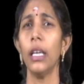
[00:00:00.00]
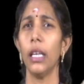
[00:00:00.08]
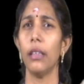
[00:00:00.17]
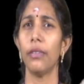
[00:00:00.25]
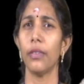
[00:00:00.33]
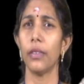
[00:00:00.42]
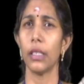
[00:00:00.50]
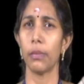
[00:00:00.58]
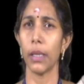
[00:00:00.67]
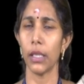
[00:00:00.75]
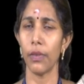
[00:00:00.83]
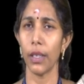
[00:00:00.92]
If
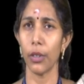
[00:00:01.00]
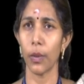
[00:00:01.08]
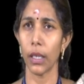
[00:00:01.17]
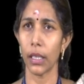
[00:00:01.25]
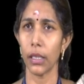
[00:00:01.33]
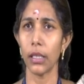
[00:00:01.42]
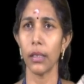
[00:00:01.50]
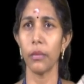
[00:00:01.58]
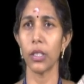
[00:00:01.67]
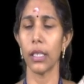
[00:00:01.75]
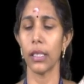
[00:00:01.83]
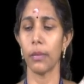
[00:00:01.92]
specific fuel
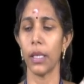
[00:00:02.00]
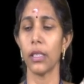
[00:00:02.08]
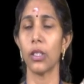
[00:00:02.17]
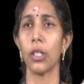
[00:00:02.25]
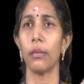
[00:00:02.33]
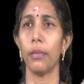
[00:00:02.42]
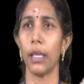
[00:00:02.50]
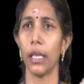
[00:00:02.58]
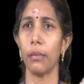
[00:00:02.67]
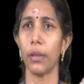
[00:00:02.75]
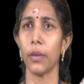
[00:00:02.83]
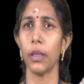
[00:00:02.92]
consumption is based on
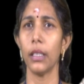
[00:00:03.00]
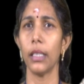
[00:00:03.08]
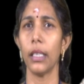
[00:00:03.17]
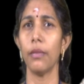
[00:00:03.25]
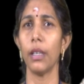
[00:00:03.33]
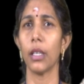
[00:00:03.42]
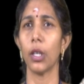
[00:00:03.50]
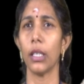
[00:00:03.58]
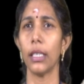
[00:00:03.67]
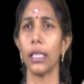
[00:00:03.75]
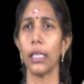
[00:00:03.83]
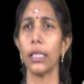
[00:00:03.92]
brake power, then we call
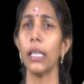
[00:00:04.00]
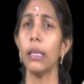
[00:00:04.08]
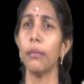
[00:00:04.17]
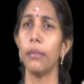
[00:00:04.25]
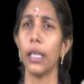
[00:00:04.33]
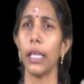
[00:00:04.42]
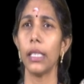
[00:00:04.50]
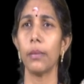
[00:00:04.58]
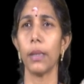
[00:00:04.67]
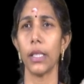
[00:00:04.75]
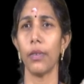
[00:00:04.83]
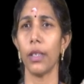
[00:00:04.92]
it as brake
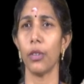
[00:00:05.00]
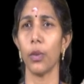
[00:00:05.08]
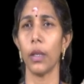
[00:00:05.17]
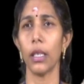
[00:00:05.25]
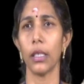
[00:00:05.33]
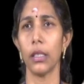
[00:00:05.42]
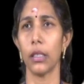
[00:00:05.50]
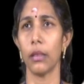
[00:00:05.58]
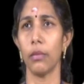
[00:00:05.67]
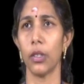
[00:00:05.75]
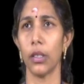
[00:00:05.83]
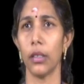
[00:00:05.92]
specific fuel
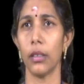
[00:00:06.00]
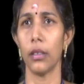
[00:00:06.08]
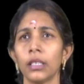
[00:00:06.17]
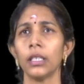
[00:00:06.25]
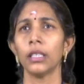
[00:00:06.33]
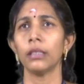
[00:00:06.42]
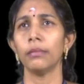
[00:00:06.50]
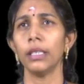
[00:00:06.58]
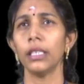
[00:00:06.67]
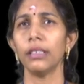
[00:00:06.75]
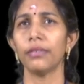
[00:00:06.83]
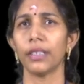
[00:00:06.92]
consumption. The
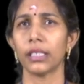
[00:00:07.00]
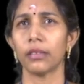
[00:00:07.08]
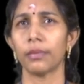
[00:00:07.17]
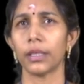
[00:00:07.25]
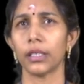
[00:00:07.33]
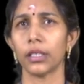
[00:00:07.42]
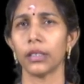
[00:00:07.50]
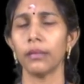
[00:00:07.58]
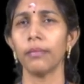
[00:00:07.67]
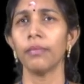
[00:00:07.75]
mean effective pressure,